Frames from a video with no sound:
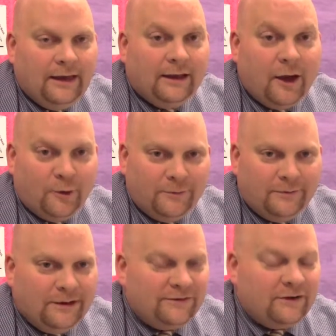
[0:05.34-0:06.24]
Hello,
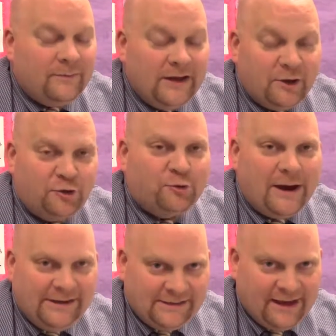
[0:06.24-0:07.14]
it's going to be a
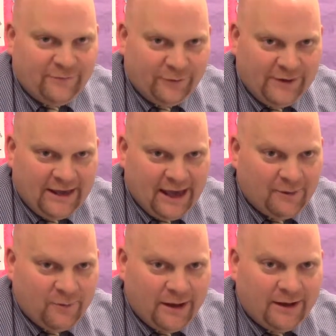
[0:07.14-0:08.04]
great day for the
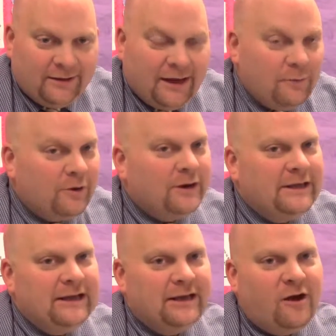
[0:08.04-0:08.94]
Gateway, and we're
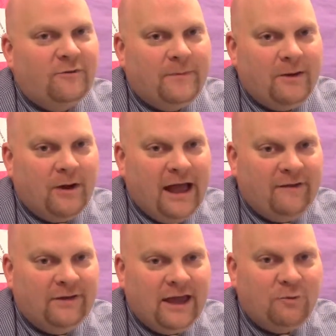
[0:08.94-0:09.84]
going to kick it off by
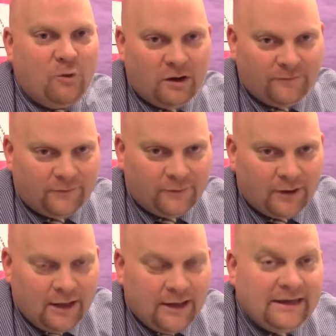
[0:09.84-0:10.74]
having a
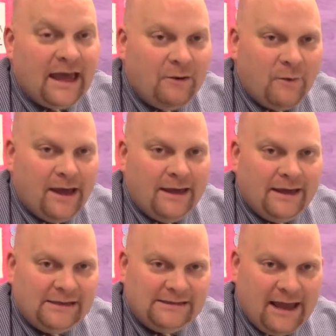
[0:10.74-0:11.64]
wonderful Gateway
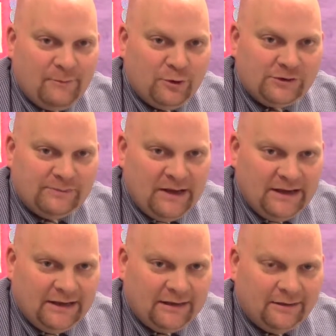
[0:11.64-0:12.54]
Examiners
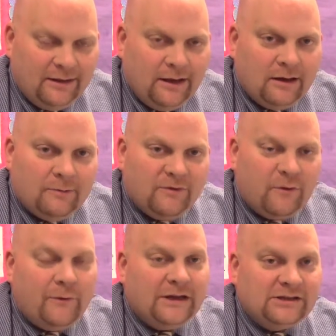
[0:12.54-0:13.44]
meeting.
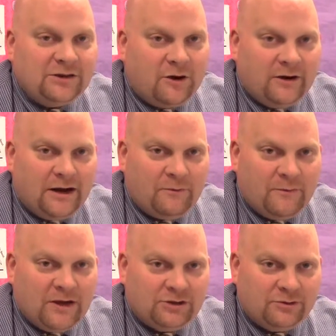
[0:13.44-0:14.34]
Before we get started, I
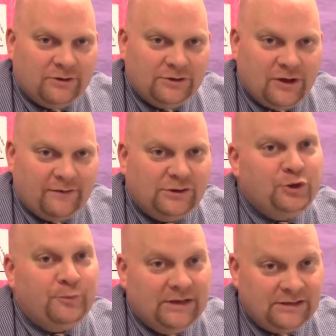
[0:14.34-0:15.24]
want to make sure that you have
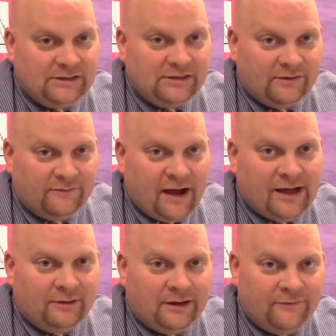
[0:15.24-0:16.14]
two pieces of
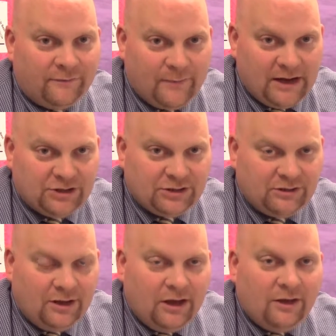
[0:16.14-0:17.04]
vital
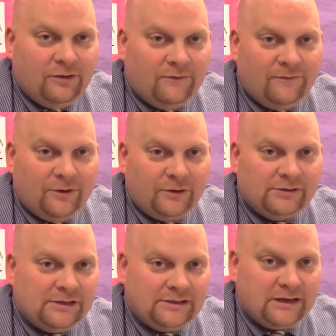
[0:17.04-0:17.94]
information. The
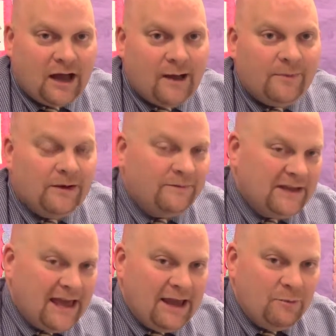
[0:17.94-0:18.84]
first is a copy of
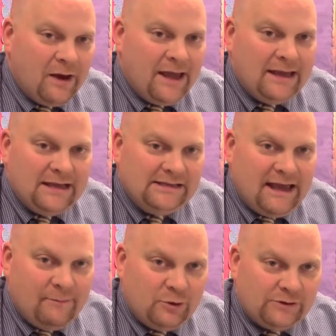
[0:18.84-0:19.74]
the Gateway
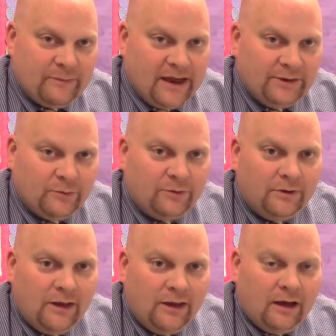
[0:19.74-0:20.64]
Examiners Manual.
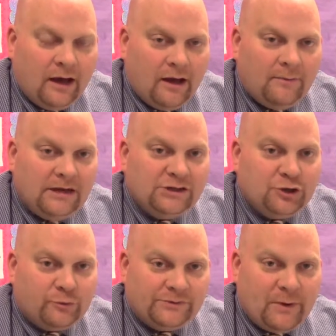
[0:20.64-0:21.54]
It
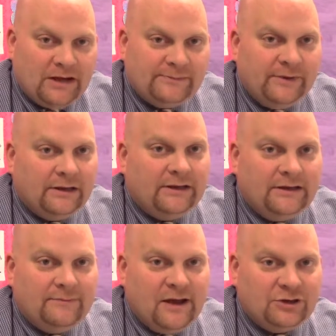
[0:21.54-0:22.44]
is your
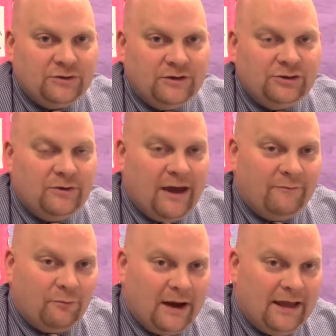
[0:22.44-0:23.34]
responsibility to make sure that you
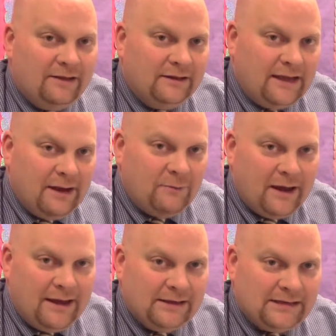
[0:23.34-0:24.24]
have read the
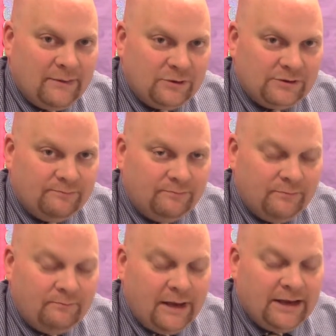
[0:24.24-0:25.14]
Gateway Examiners
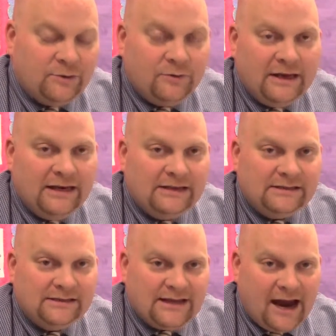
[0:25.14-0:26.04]
Manual in
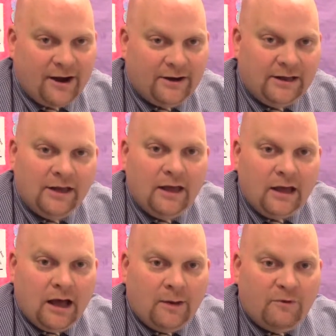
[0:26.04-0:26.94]
its entirety
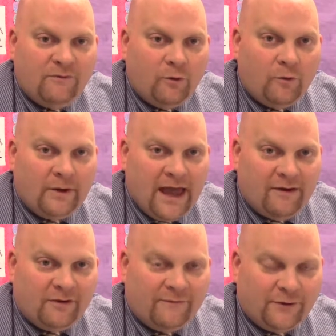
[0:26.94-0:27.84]
before we
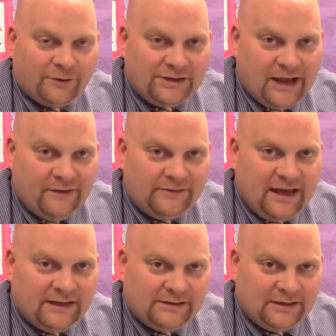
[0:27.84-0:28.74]
have our first day of
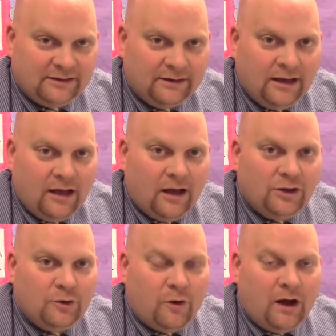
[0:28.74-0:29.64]
testing.
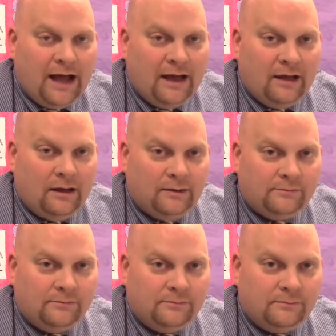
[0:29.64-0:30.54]
You
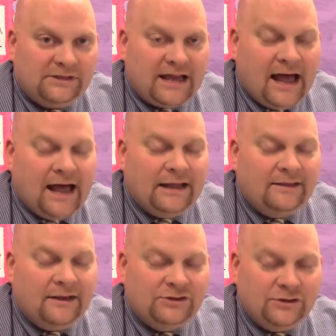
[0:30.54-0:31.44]
will
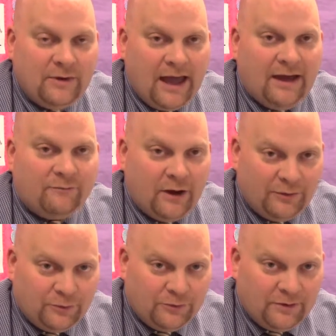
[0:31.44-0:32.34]
sign that you have
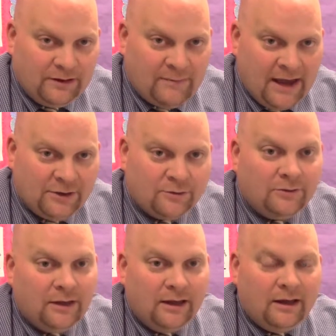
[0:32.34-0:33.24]
read through the
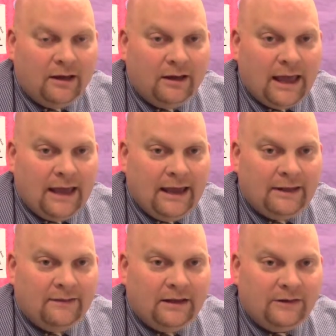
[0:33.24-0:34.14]
manual
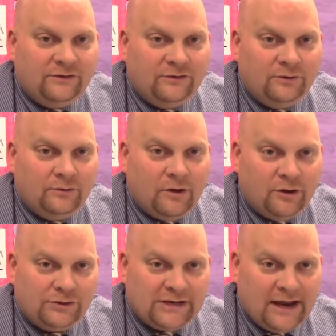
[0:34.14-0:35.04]
and that you
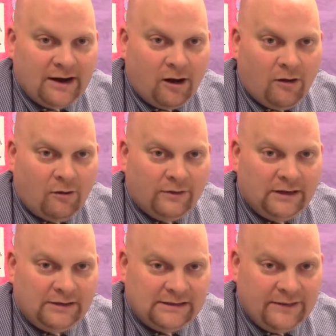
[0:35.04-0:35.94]
understand all
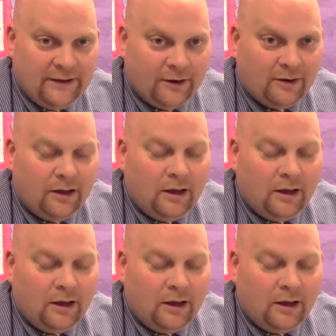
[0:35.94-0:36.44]
that is in there.